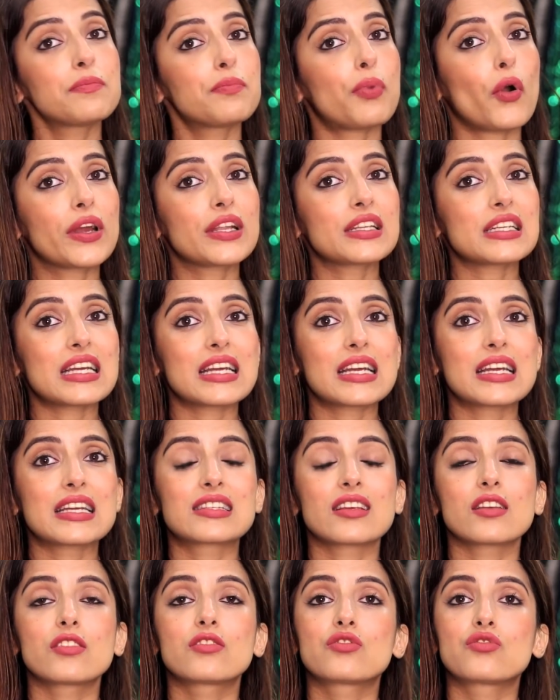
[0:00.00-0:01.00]
point is
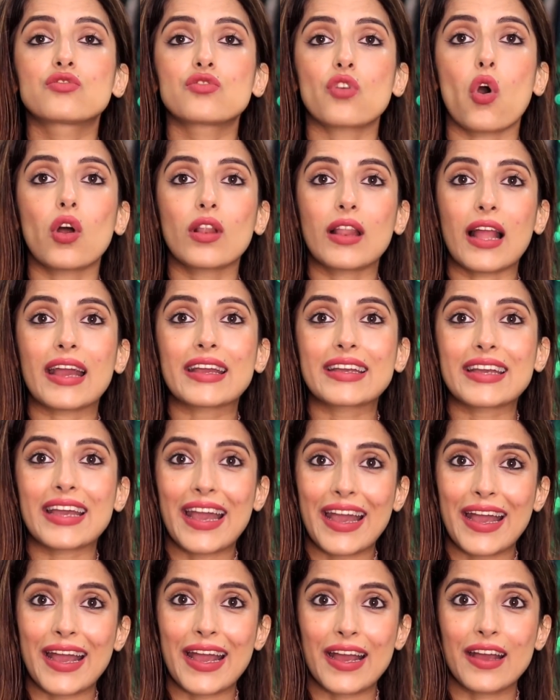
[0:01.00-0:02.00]
straw-like
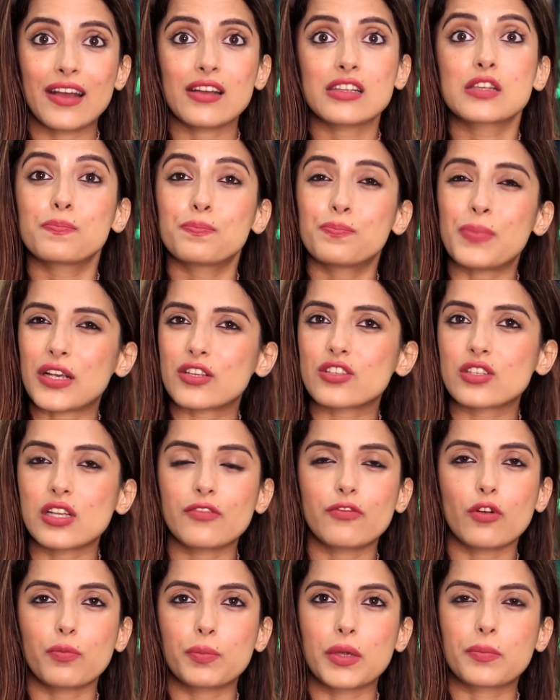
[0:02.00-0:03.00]
hair, especially
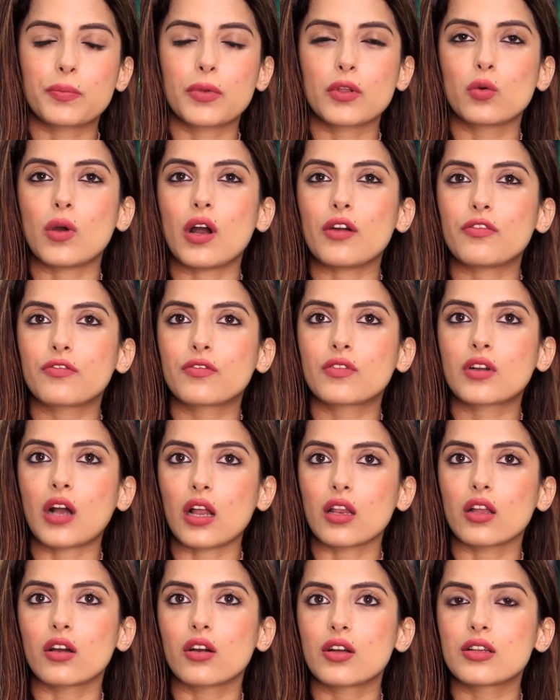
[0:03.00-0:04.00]
for people who have
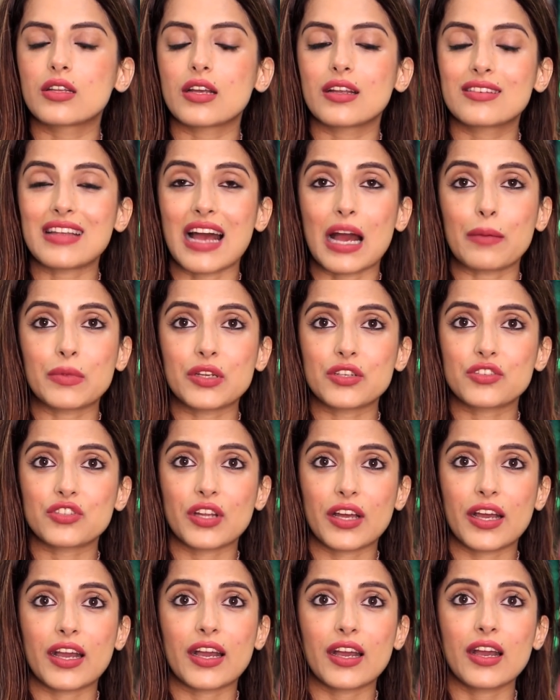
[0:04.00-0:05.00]
colored, damaged
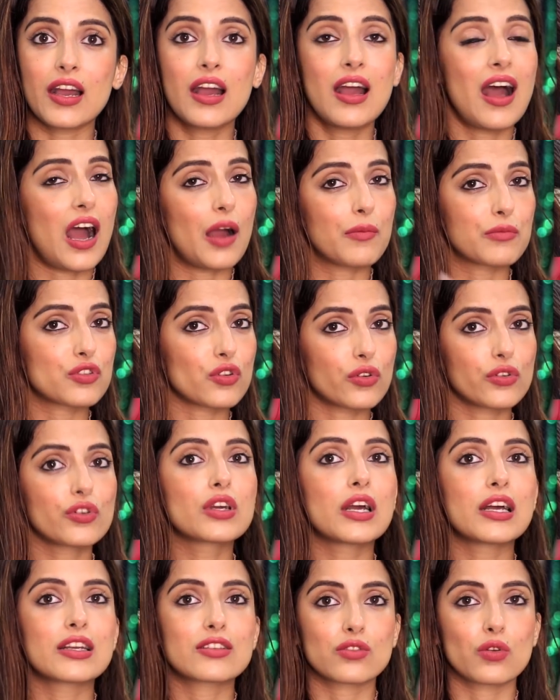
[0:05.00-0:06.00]
hair. I'm sure you
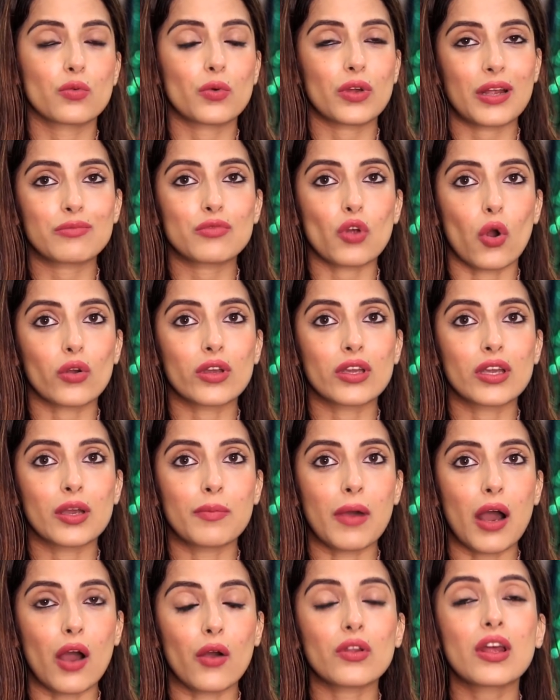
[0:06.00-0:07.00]
guys know what I'm talking
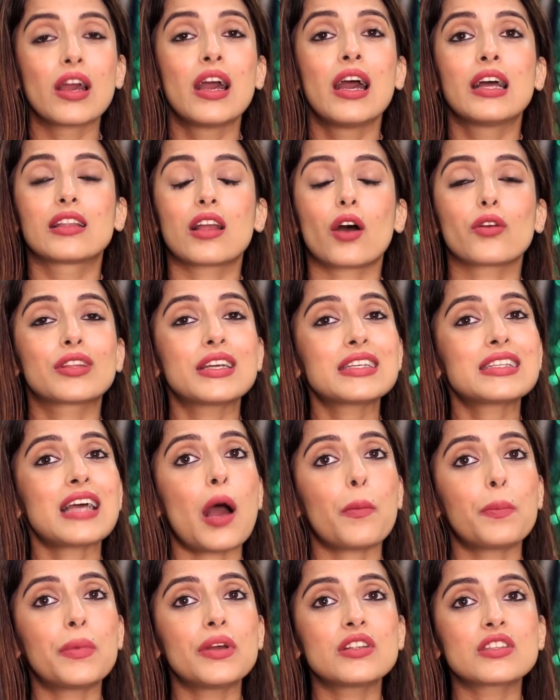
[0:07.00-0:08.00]
about. Now this
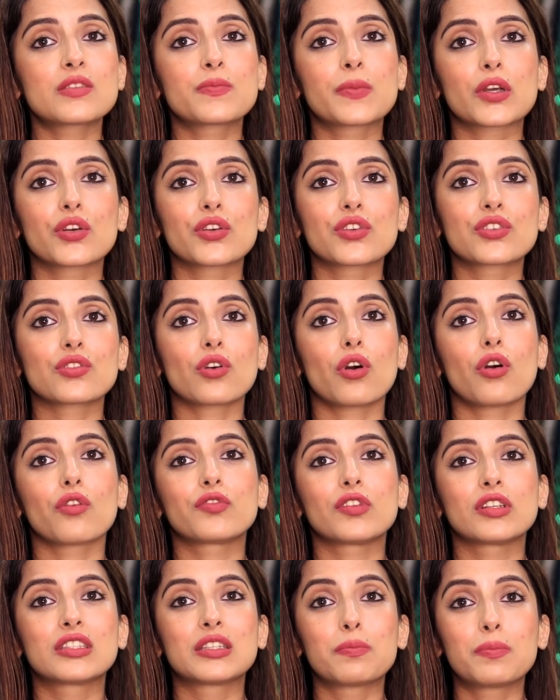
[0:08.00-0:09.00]
happens because
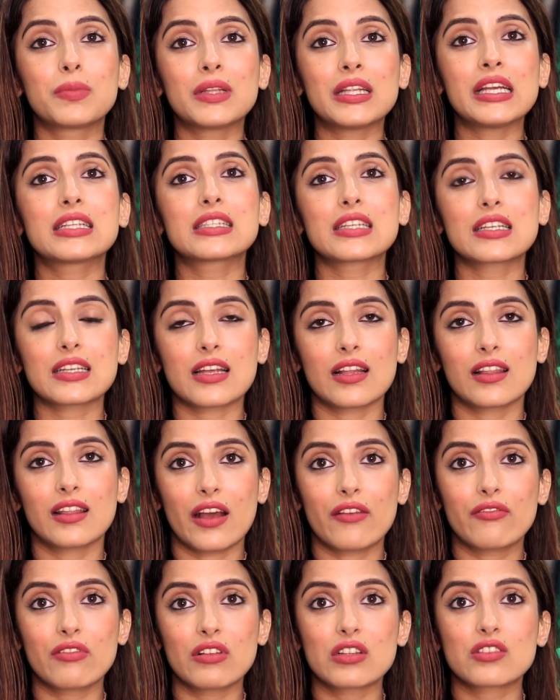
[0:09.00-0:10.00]
of depleted
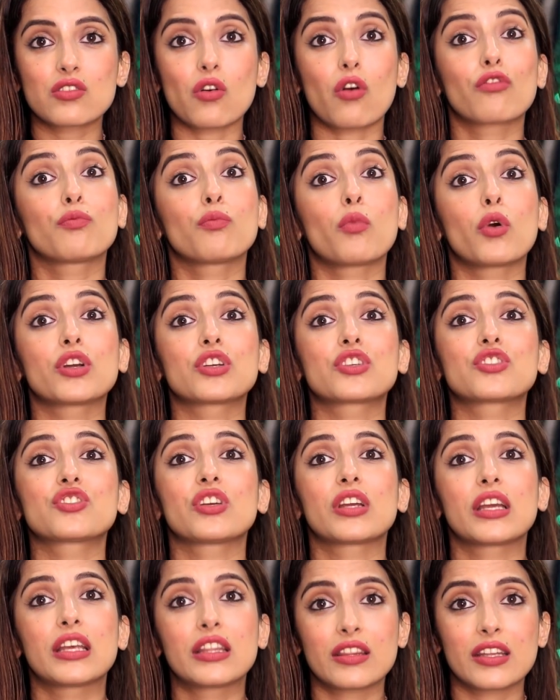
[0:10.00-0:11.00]
levels of
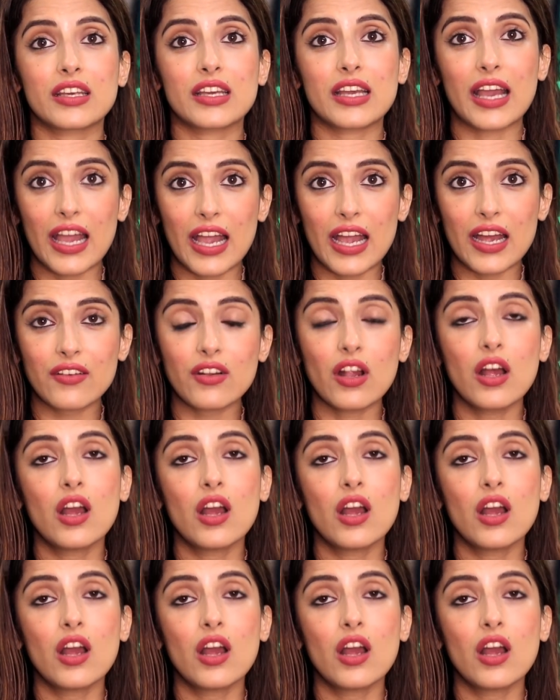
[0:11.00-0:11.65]
moisture in the air,